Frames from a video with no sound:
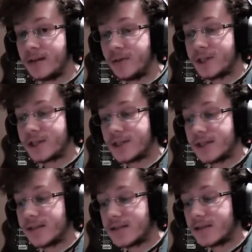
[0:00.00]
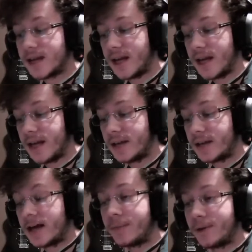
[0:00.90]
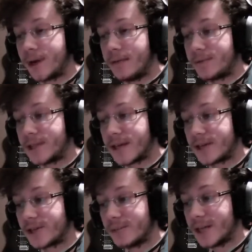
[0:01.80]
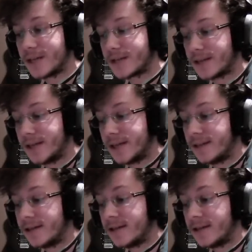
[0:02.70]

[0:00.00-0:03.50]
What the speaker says: which is a copyright protection basically,